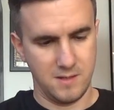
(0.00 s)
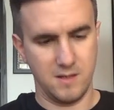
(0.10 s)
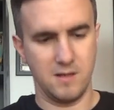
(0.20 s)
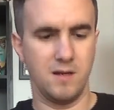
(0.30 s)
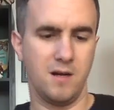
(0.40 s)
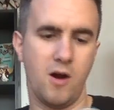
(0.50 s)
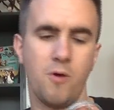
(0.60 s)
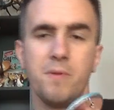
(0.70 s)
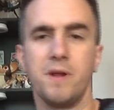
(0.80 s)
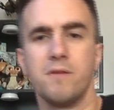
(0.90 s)

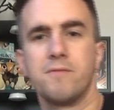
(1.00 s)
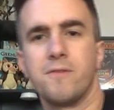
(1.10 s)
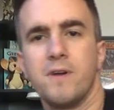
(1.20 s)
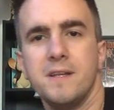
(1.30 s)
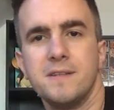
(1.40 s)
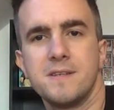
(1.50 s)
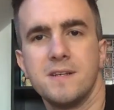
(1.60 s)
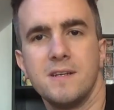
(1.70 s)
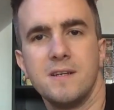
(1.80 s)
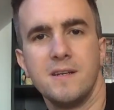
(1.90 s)
I'll be your friend.
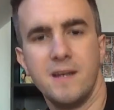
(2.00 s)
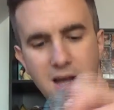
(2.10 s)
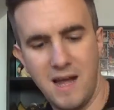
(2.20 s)
Now